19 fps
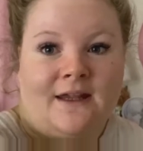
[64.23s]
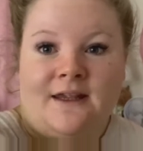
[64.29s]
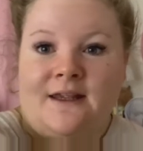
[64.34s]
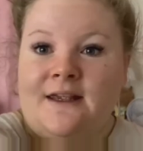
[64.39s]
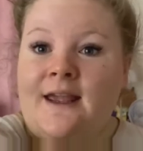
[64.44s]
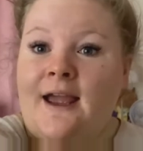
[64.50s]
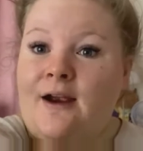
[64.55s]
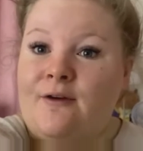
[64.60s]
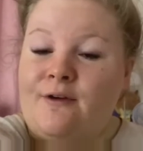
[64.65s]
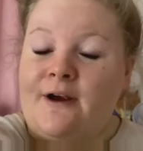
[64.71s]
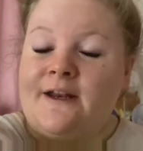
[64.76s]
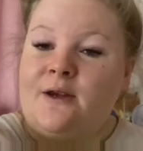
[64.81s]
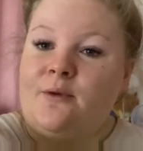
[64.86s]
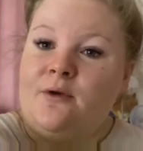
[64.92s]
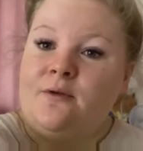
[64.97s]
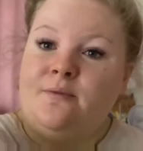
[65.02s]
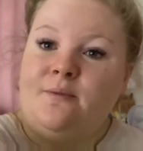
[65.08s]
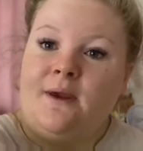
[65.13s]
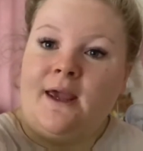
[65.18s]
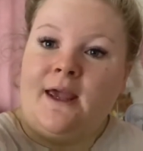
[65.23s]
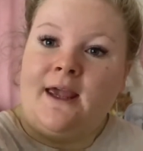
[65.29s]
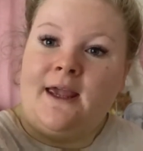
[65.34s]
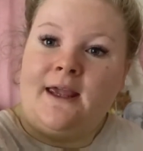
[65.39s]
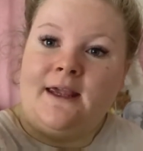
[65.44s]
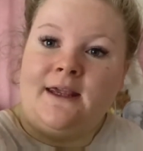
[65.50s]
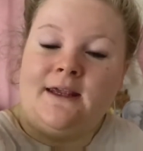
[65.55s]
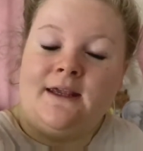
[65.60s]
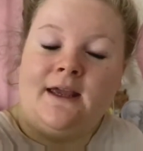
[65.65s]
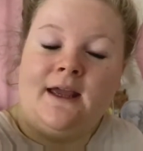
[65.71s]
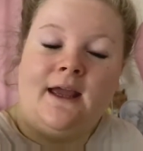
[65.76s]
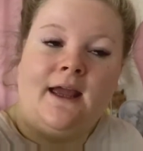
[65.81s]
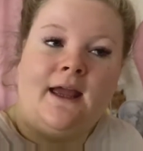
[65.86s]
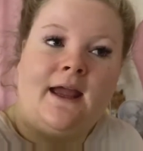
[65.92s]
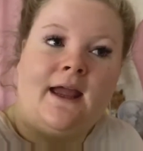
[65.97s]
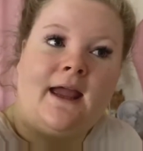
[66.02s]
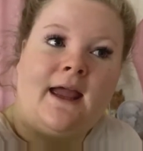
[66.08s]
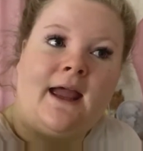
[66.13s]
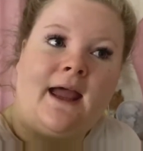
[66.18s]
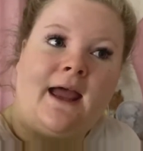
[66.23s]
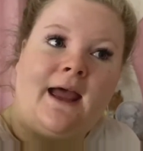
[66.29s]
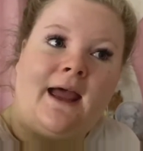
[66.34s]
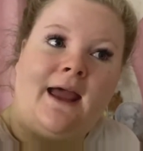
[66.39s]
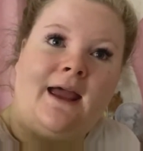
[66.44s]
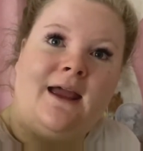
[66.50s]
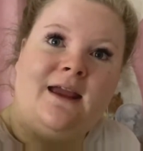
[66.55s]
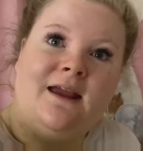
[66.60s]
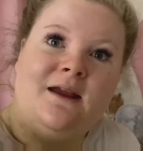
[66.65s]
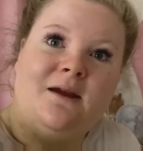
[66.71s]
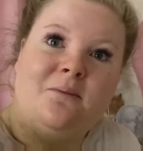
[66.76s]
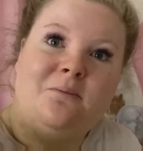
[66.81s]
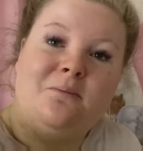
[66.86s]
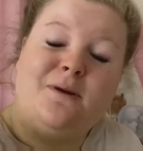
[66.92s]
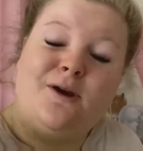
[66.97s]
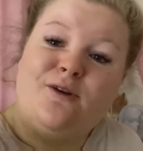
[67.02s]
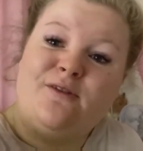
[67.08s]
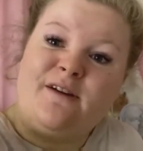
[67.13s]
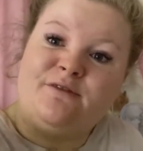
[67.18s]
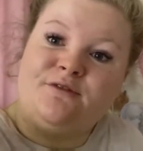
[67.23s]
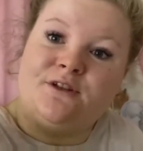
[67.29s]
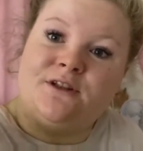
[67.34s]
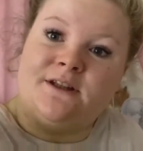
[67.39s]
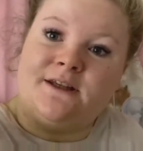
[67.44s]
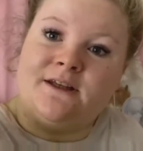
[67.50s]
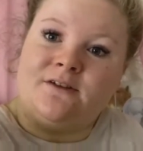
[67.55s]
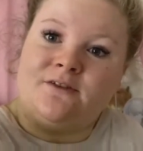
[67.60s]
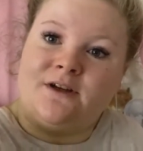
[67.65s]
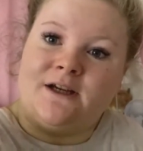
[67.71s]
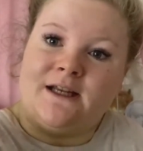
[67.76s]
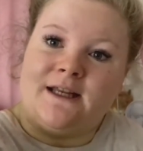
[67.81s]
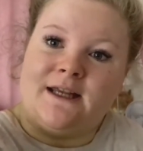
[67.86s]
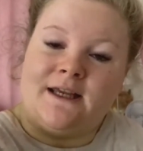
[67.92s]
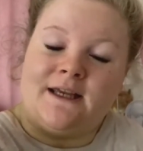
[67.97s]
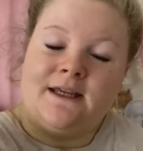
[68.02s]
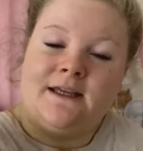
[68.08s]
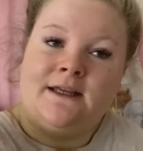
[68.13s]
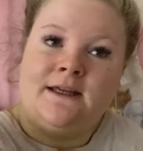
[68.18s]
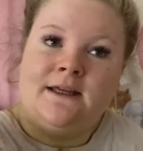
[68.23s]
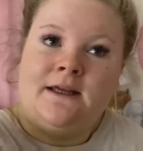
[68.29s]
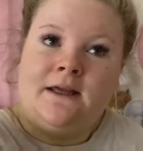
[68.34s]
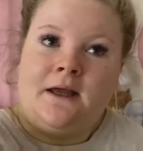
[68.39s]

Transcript: get ready with me, a bit of everything really.